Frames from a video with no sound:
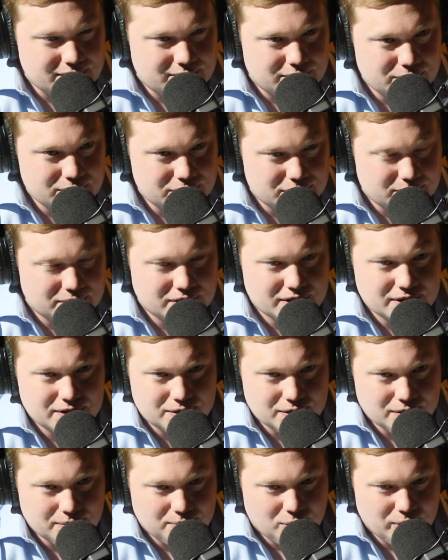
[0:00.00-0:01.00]
and someone who's a
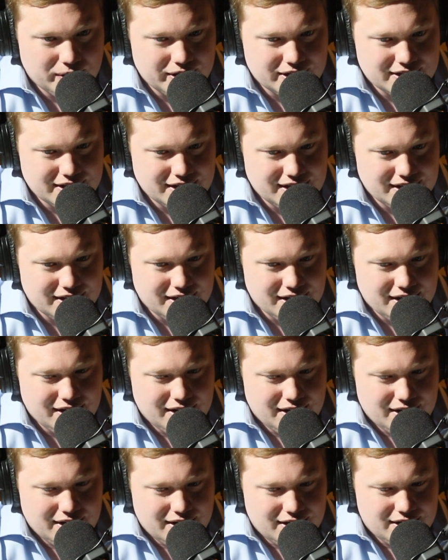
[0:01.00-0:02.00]
political
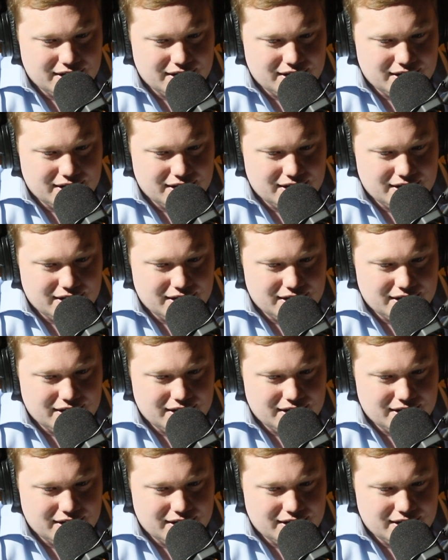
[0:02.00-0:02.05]
appointee.